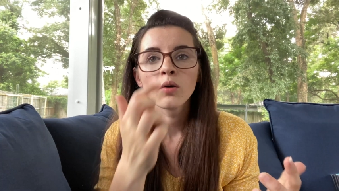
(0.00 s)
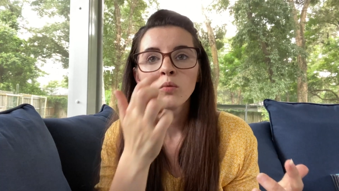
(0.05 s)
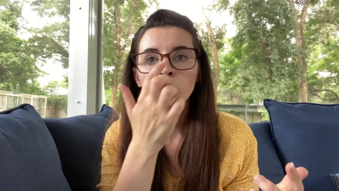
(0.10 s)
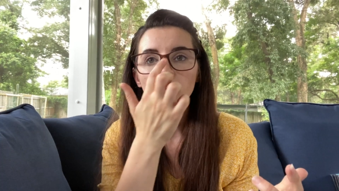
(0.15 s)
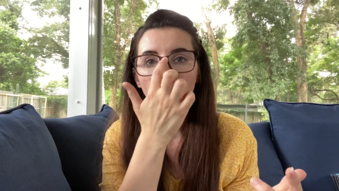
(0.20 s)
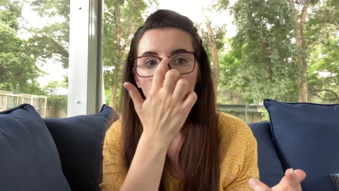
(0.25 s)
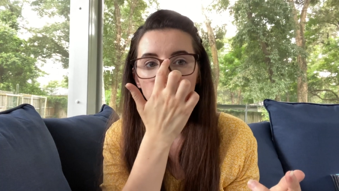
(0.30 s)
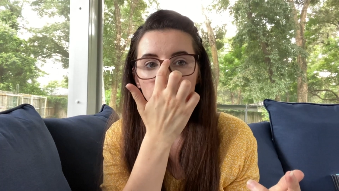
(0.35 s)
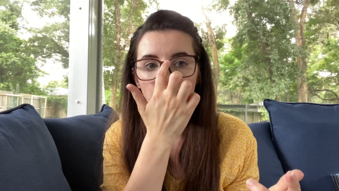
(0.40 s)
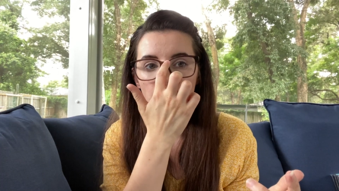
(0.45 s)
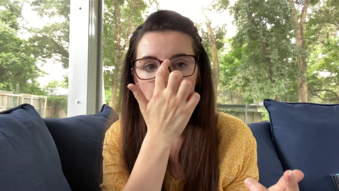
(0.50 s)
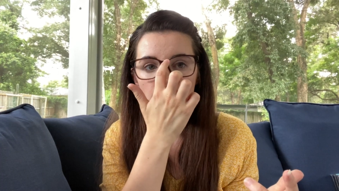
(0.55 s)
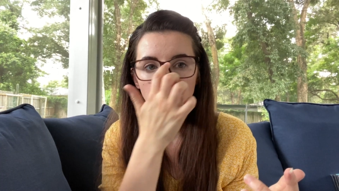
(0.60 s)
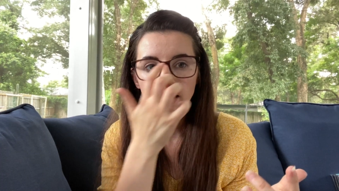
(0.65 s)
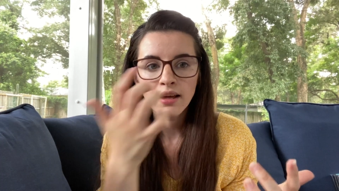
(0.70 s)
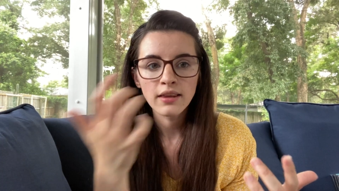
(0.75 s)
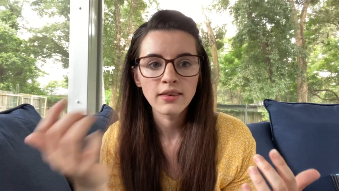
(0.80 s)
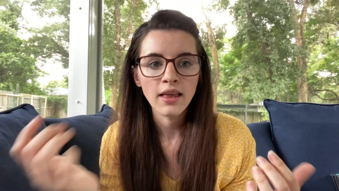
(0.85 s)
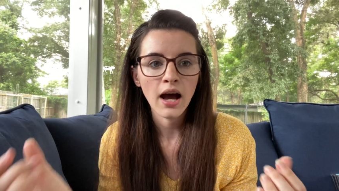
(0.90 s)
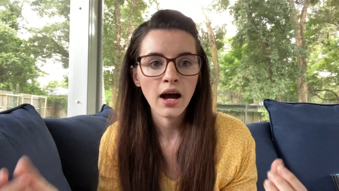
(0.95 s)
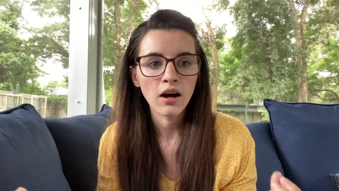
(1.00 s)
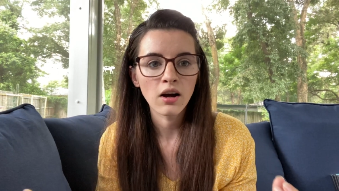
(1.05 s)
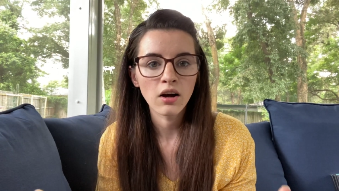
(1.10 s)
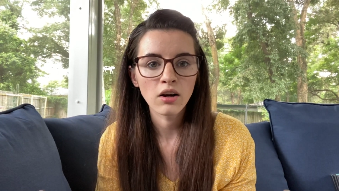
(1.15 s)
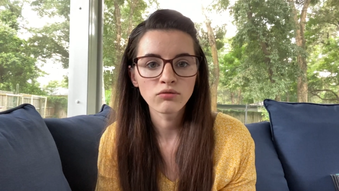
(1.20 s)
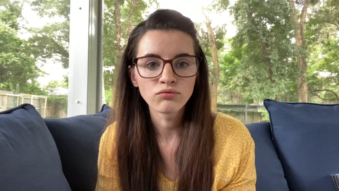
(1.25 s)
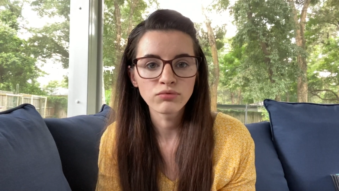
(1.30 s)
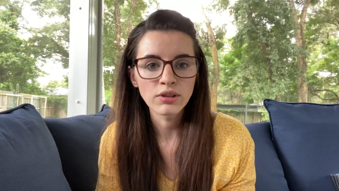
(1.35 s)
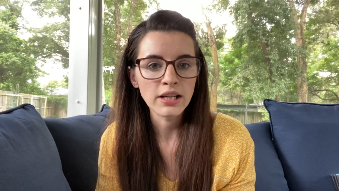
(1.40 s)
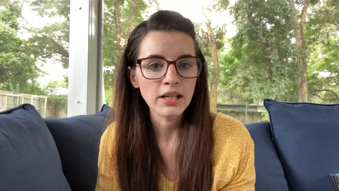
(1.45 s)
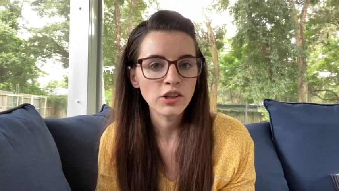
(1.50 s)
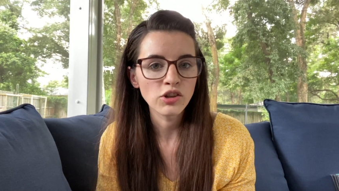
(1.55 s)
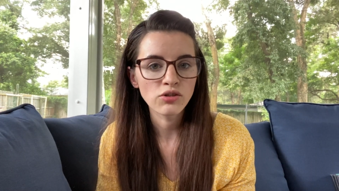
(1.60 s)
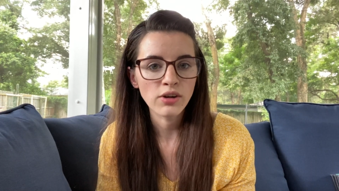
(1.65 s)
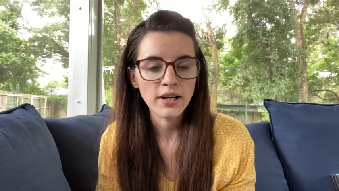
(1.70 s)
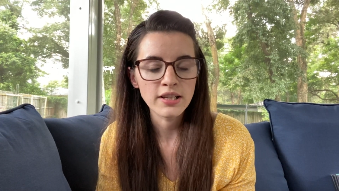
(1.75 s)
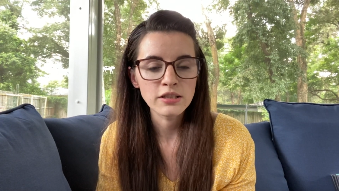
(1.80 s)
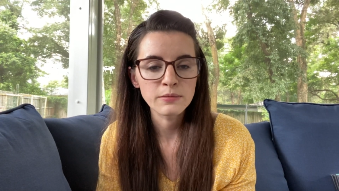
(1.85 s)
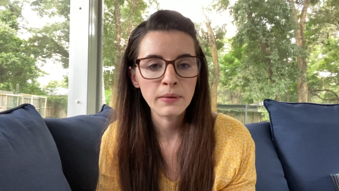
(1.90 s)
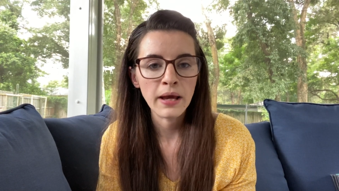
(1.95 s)
one thing that really
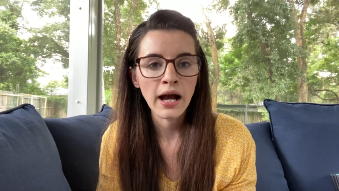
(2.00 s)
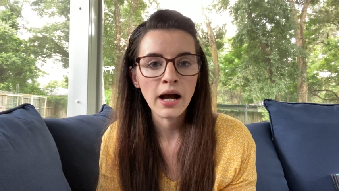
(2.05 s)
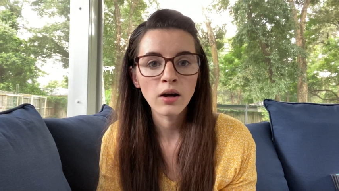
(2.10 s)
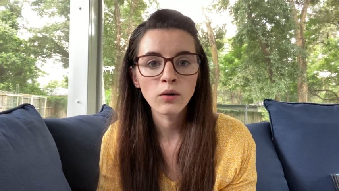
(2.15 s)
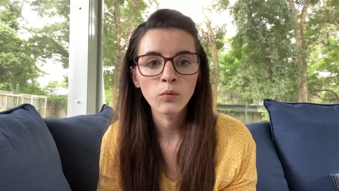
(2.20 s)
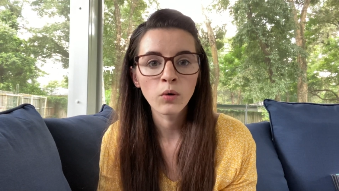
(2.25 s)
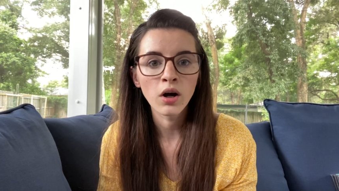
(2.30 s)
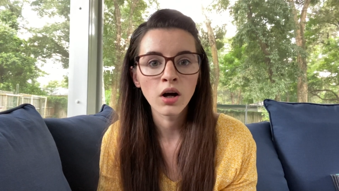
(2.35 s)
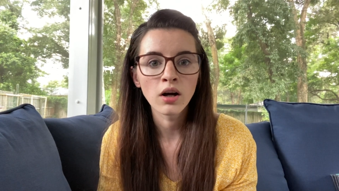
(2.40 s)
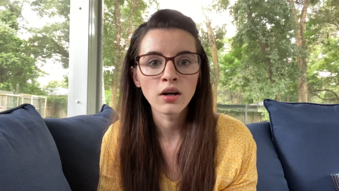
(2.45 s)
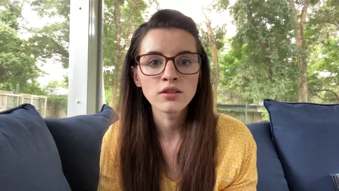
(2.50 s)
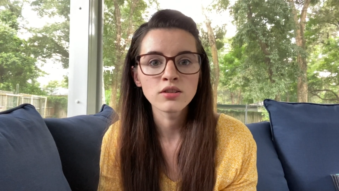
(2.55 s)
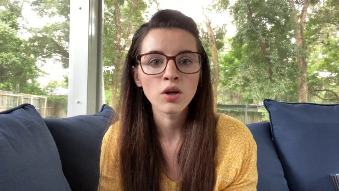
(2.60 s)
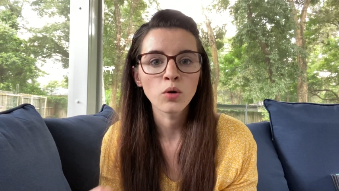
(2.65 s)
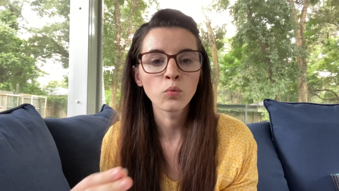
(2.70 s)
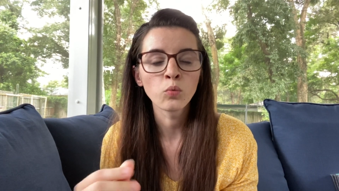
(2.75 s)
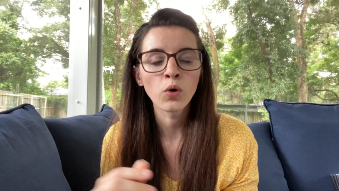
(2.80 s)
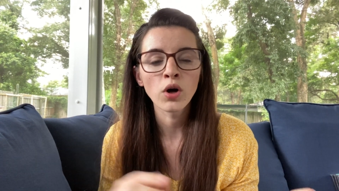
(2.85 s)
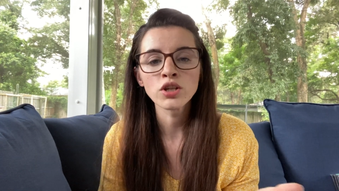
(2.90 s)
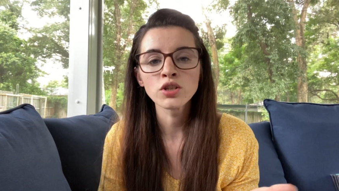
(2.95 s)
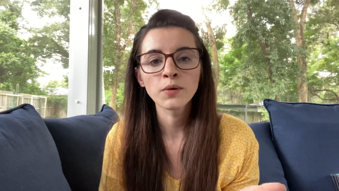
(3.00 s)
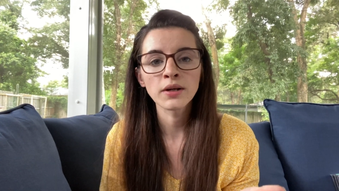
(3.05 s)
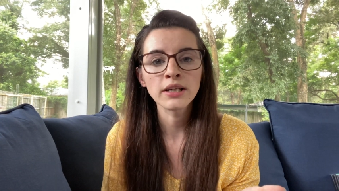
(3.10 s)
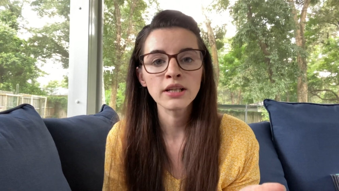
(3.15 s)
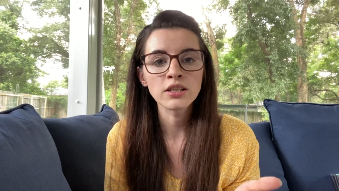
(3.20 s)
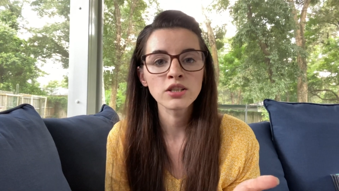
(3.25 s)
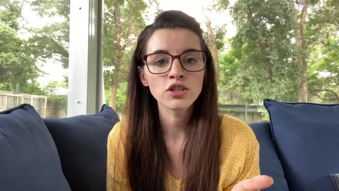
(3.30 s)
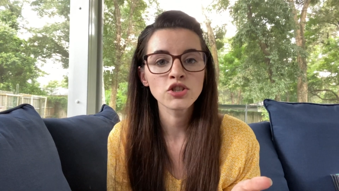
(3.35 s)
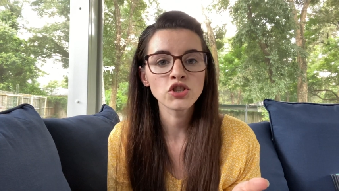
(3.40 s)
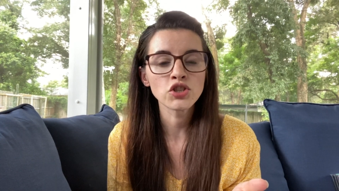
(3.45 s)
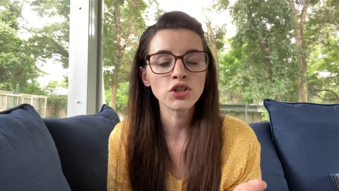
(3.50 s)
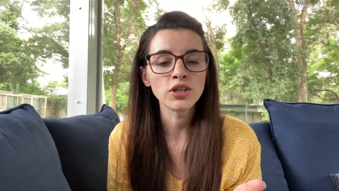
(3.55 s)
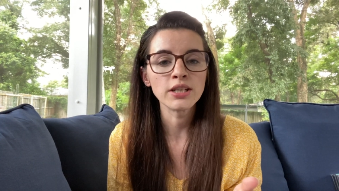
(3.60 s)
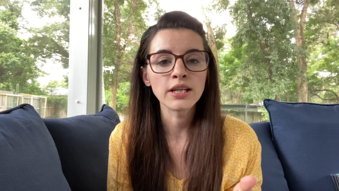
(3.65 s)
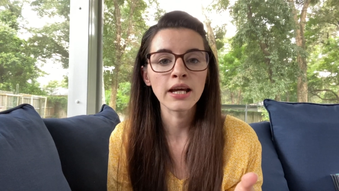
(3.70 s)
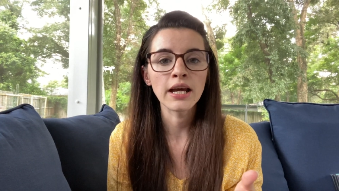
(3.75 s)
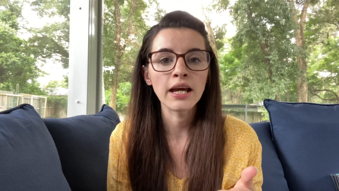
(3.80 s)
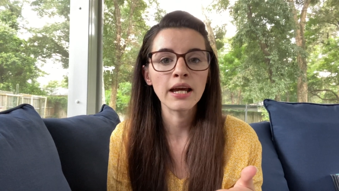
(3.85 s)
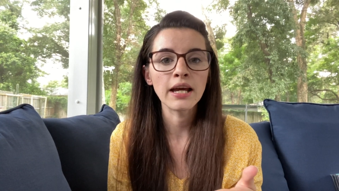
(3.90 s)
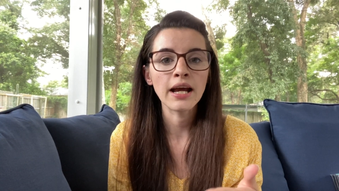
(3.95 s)
stressed me out was, what do I need to
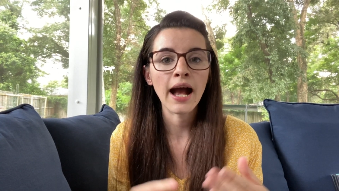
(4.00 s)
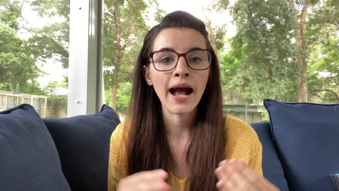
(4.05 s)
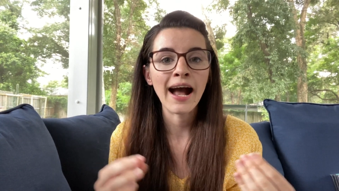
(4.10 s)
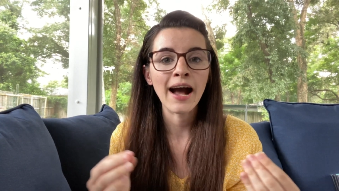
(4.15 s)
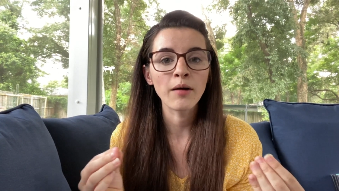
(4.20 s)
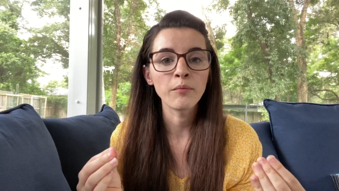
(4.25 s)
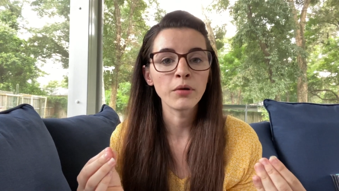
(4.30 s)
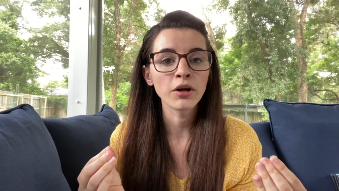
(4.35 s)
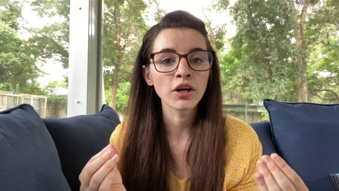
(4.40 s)
study? How am I